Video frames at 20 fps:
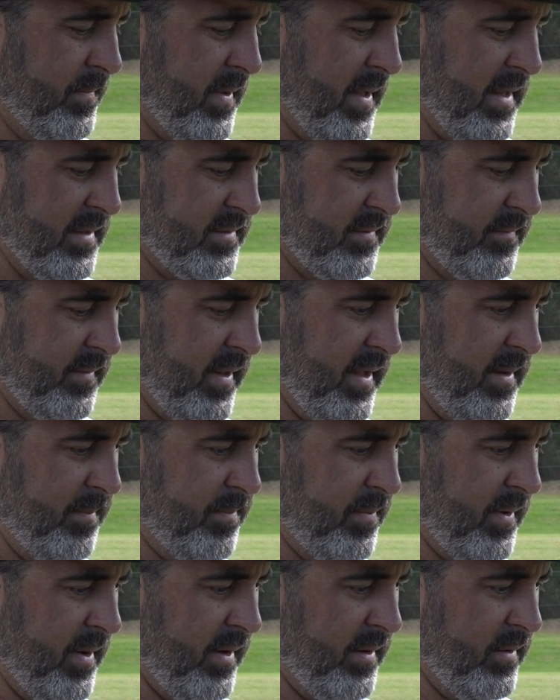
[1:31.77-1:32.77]
as of late,
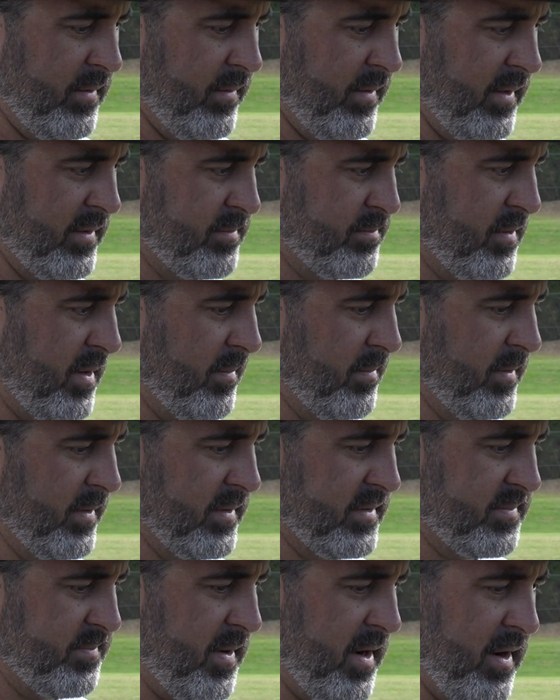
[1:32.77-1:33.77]
but I know that's probably
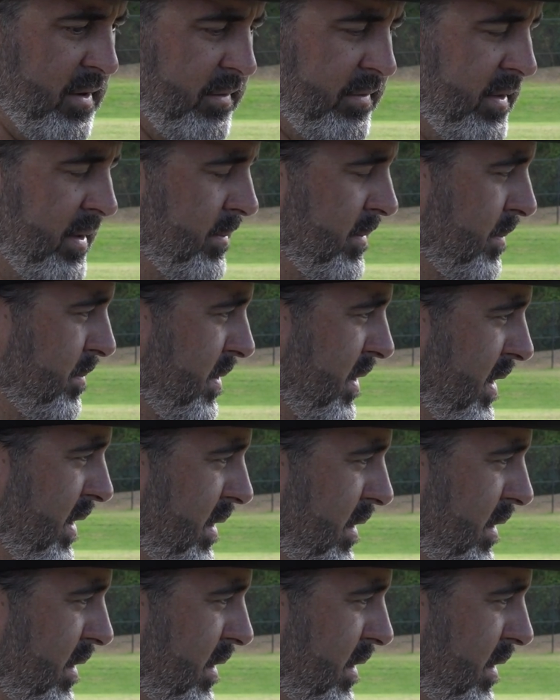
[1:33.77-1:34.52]
inspiring them to play